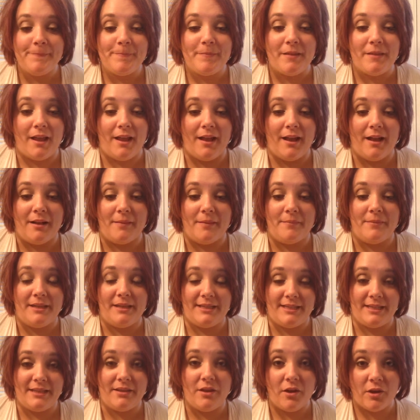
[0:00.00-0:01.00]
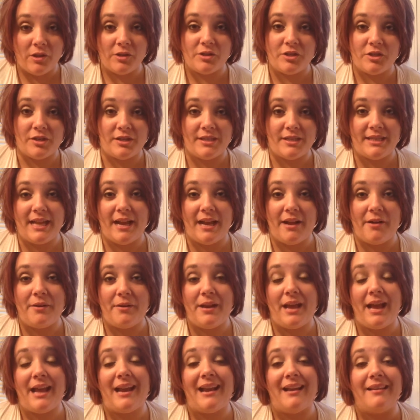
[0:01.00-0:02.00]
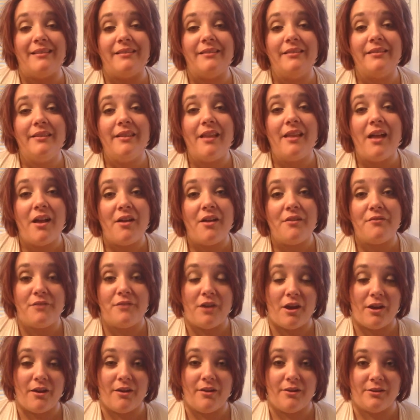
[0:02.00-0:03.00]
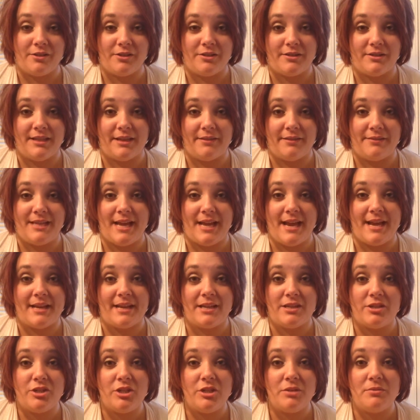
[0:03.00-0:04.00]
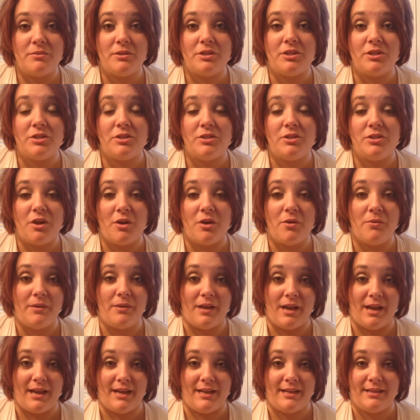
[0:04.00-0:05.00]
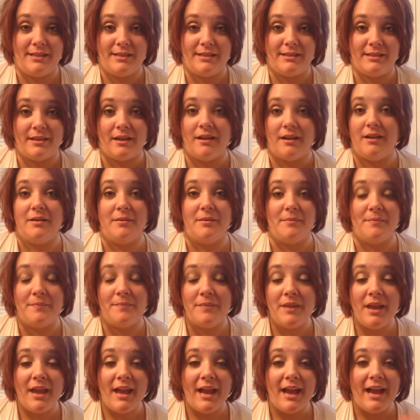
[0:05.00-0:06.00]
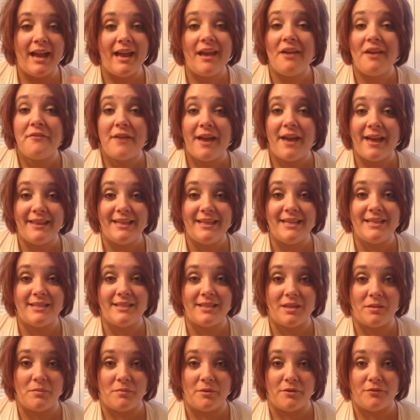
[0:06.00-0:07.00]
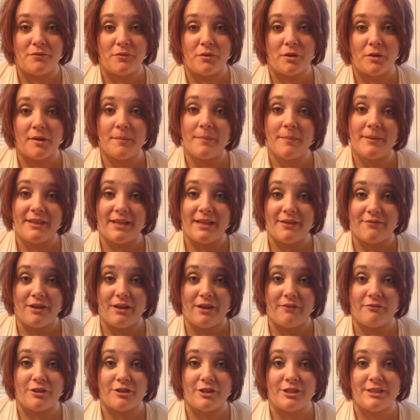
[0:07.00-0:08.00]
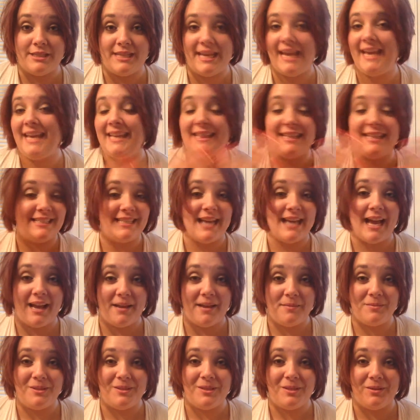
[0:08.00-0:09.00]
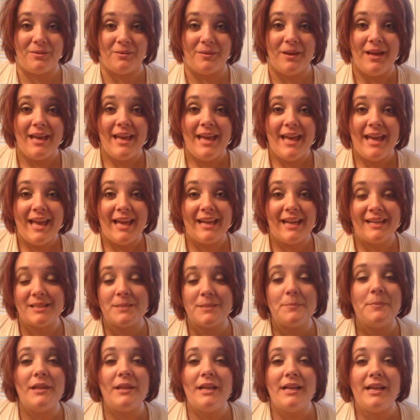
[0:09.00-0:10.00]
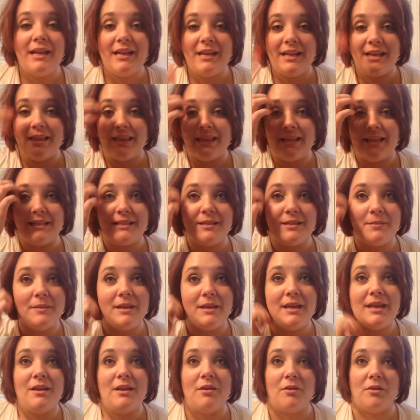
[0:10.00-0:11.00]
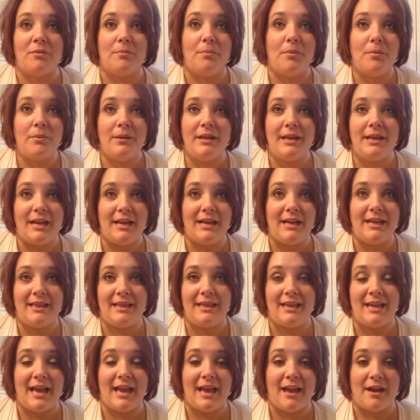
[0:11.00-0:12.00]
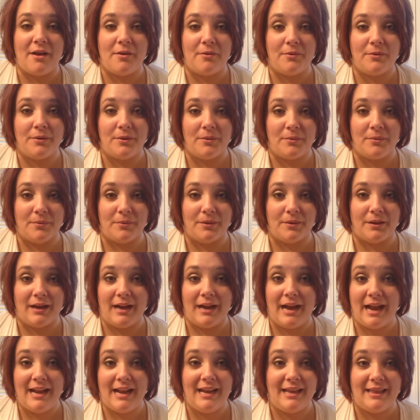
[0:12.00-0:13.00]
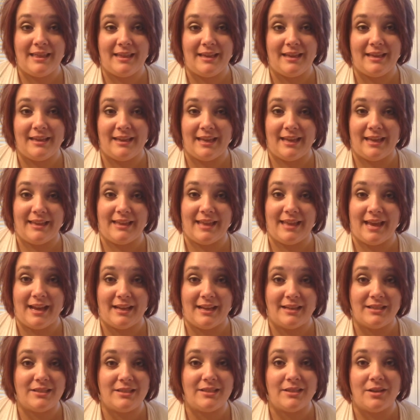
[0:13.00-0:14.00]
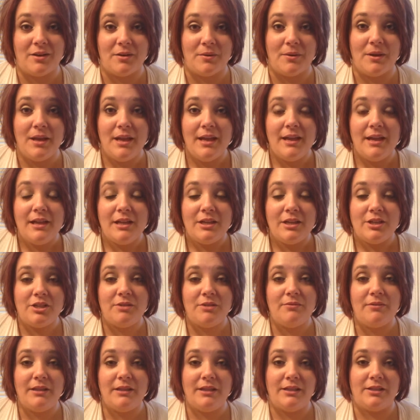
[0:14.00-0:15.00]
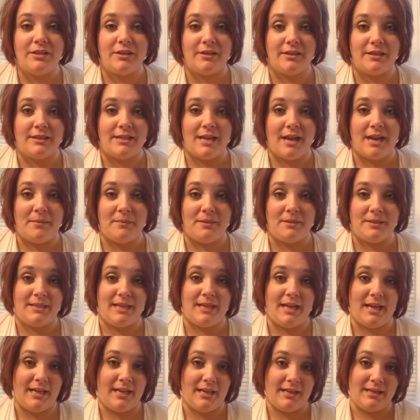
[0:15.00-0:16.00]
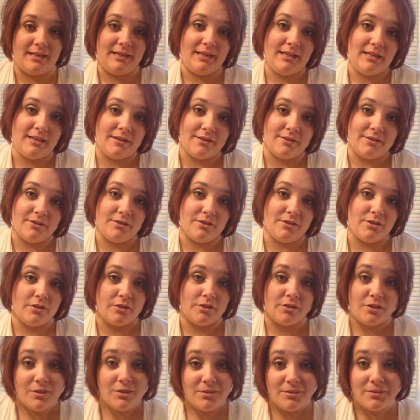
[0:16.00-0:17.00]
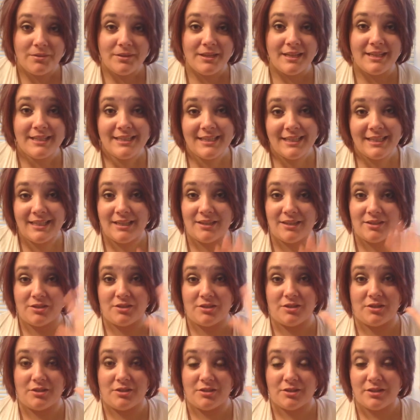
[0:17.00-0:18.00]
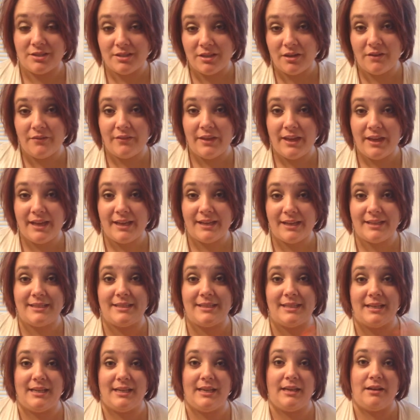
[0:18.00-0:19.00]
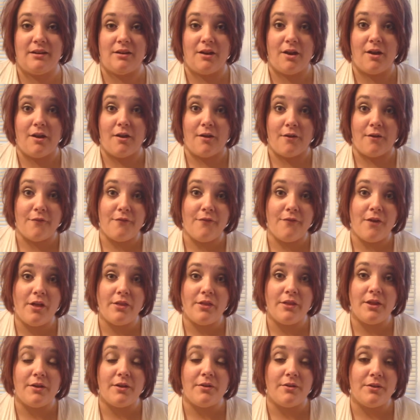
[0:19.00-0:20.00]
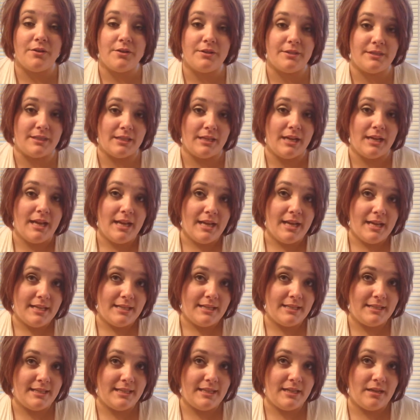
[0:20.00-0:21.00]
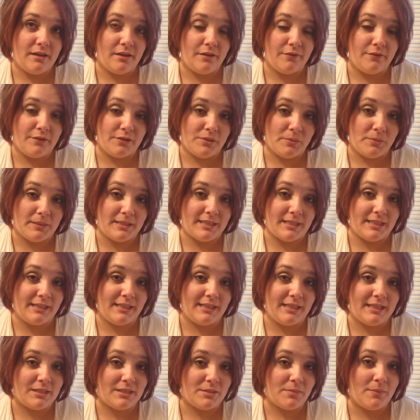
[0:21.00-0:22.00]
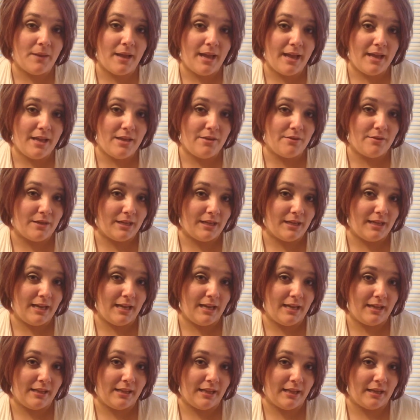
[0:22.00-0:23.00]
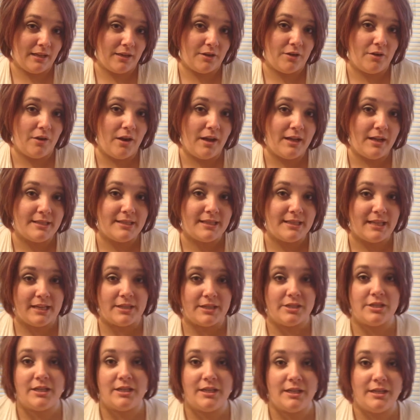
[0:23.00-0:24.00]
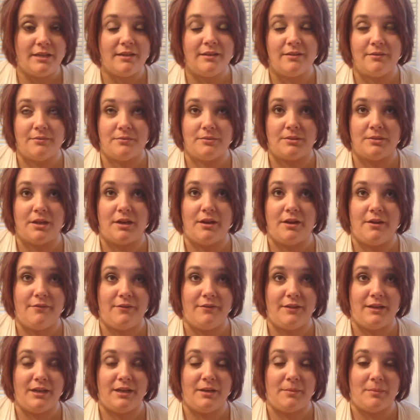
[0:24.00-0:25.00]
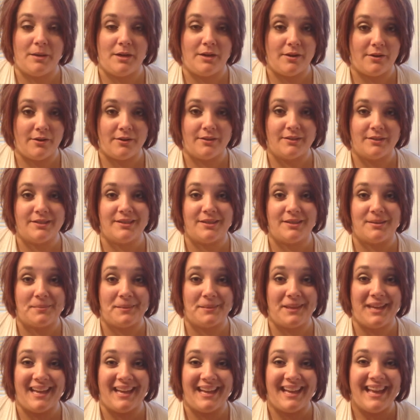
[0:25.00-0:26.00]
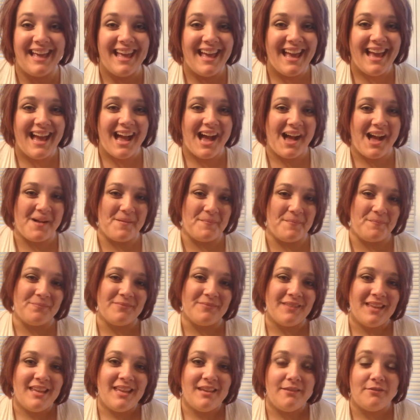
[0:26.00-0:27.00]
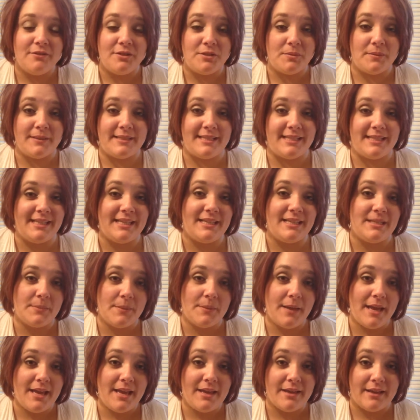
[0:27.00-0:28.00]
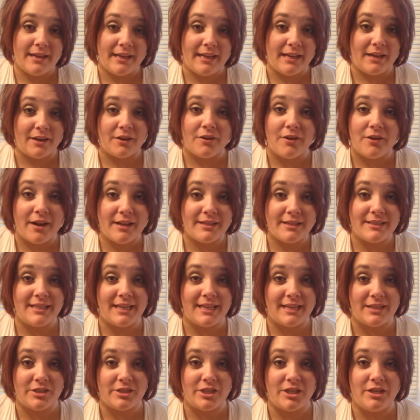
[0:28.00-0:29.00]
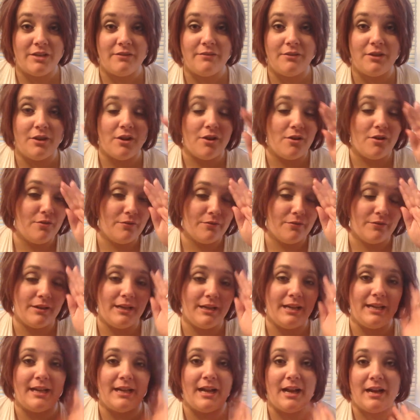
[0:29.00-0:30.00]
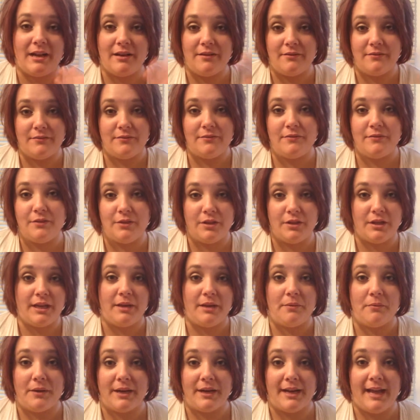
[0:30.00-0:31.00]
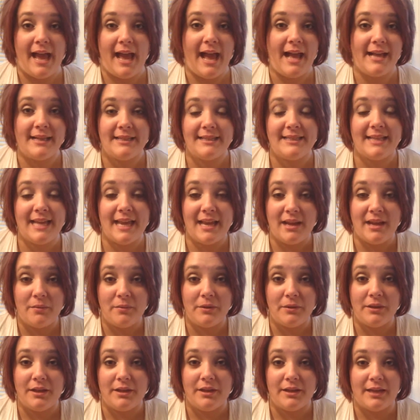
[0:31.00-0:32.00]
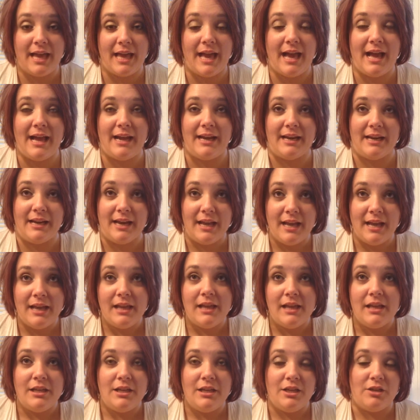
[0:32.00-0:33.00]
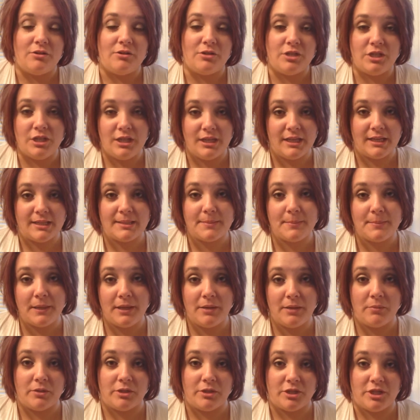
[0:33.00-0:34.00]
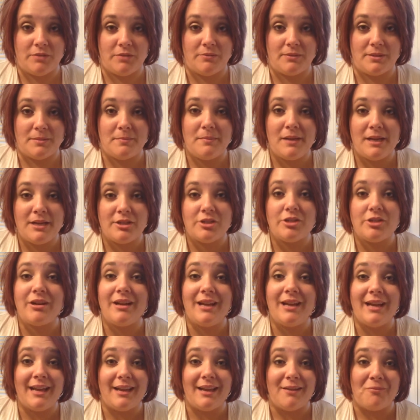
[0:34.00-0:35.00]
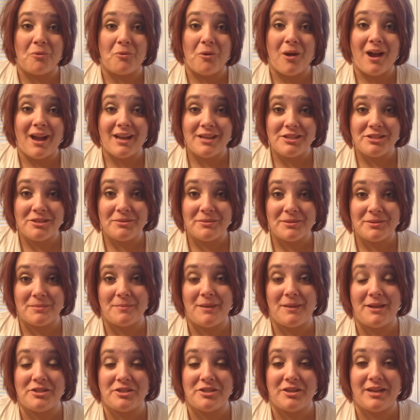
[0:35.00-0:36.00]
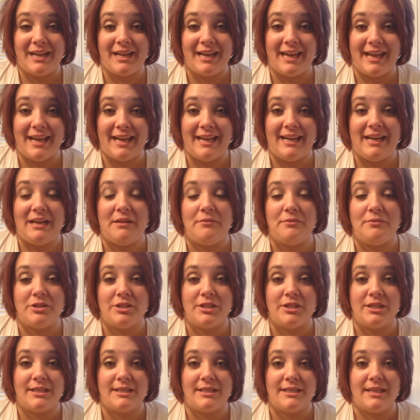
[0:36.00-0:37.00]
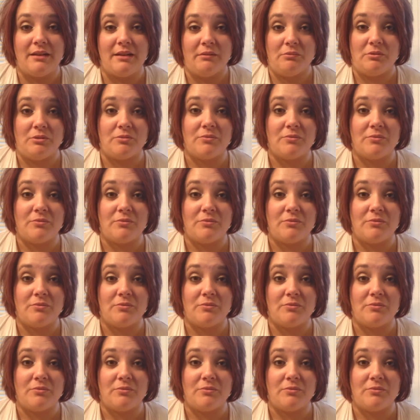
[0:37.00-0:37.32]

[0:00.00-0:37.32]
they did the ultrasound, and I loved our ultrasound tech. She was so nice. I have had these done before, but they've never taken the time to explain anything to me or point anything out or anything like that. So she really took the time to say, and here's your uterus, and here's your cervix, and here are your follicles, and see here, if you twist it this way, you can get like a cross section. Well, sorry if you can hear my dogs, they're playing. If you twist it this way, you can get a cross section of your ovary and kind of look at what a CAT scan would look at. And she explained what she was measuring and why she was measuring it. And it was